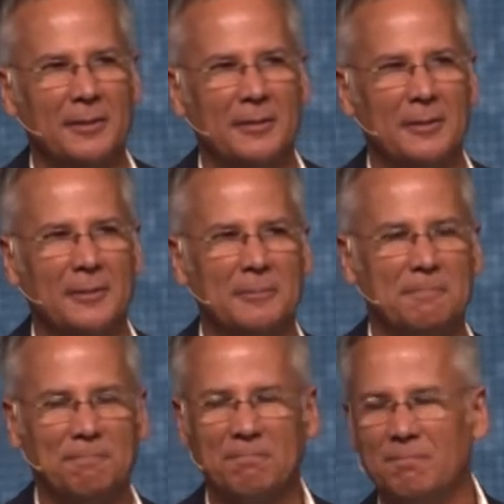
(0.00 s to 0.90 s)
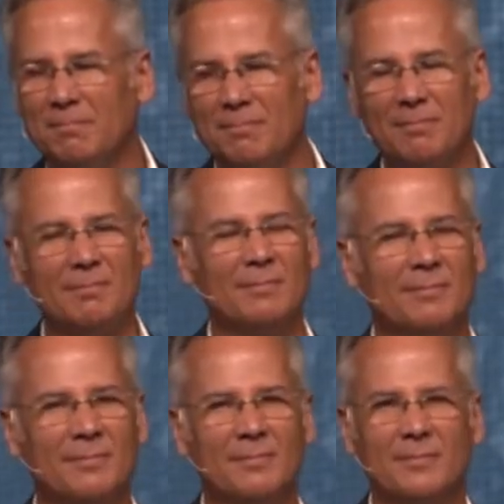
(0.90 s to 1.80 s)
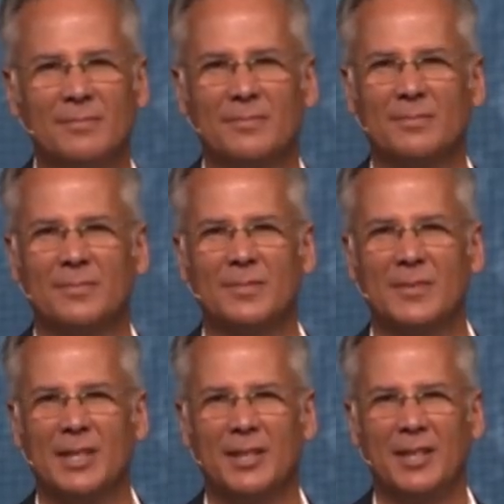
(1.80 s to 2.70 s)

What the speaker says: Nothing is said.